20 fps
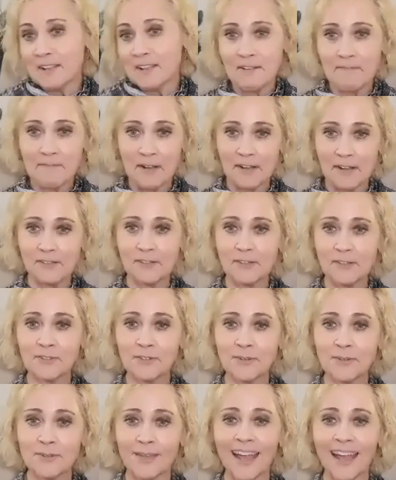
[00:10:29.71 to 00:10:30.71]
if i just
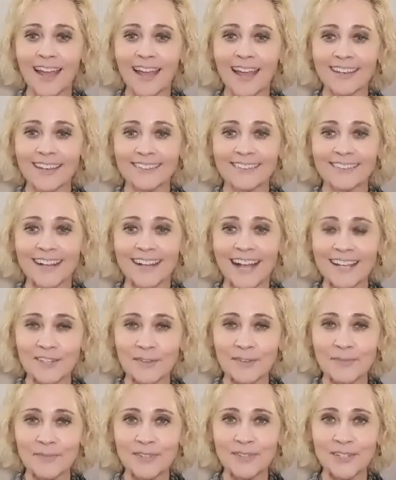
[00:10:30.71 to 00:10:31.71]
do that as
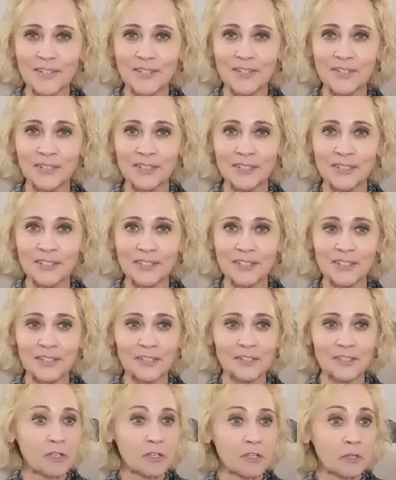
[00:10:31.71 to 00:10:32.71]
i'm sitting here
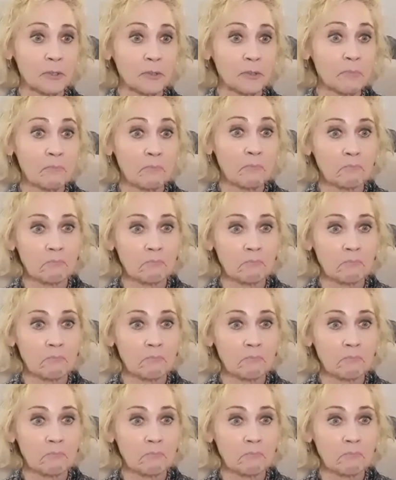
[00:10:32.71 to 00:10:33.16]
listening to you